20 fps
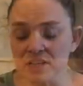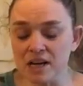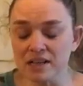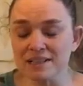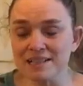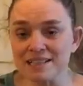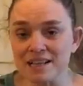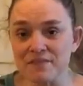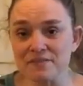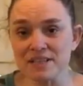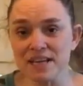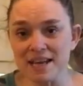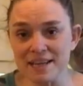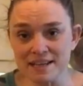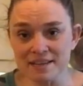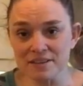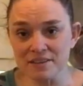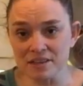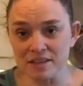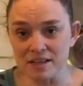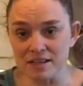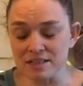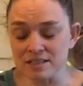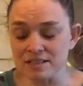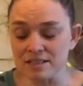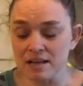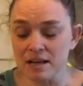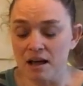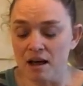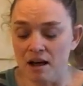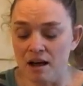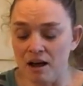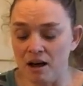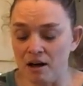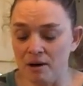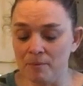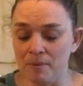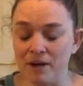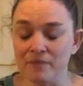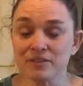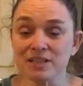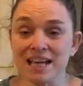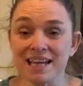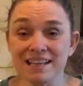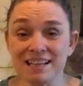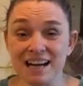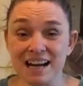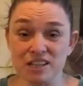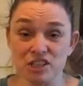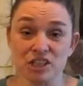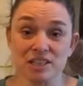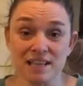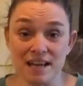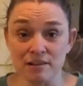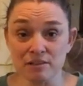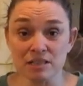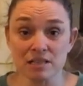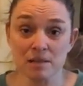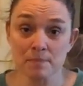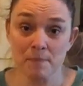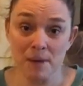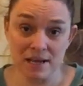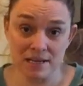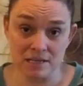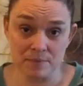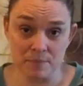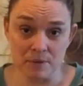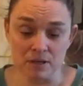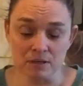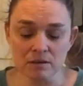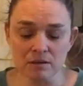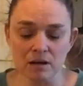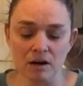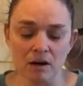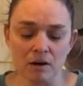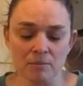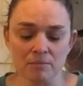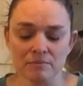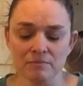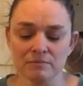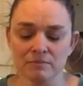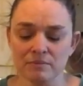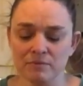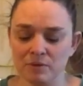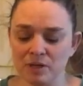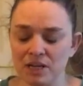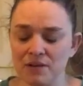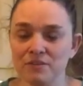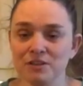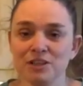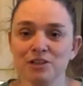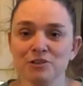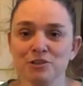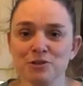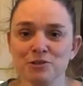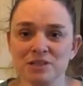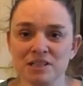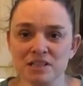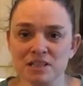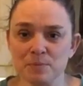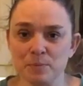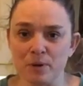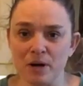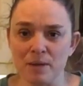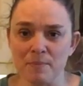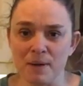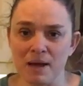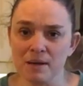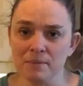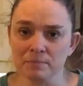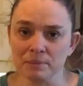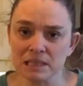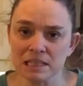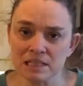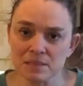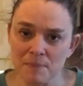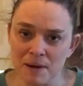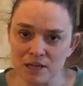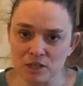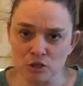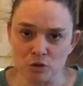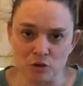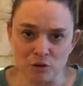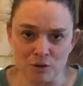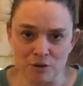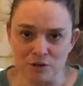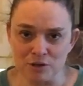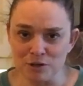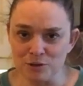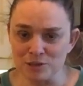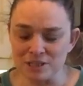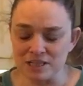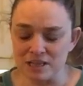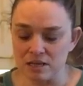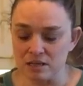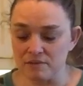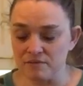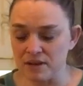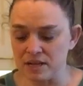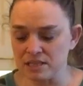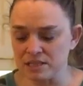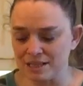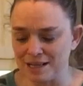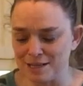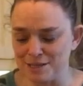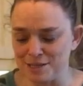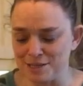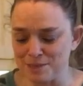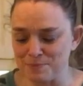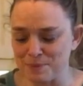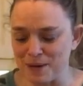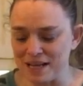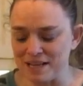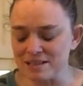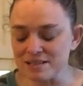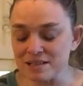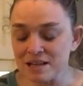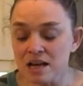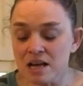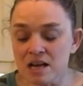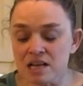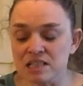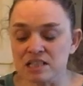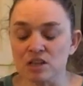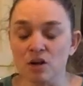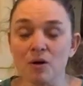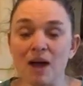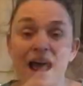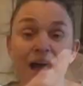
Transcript: done is I've taken this, I've taken it actually down to the basement. Whenever you're using spray paint, please make sure you're using it in a ventilated space. So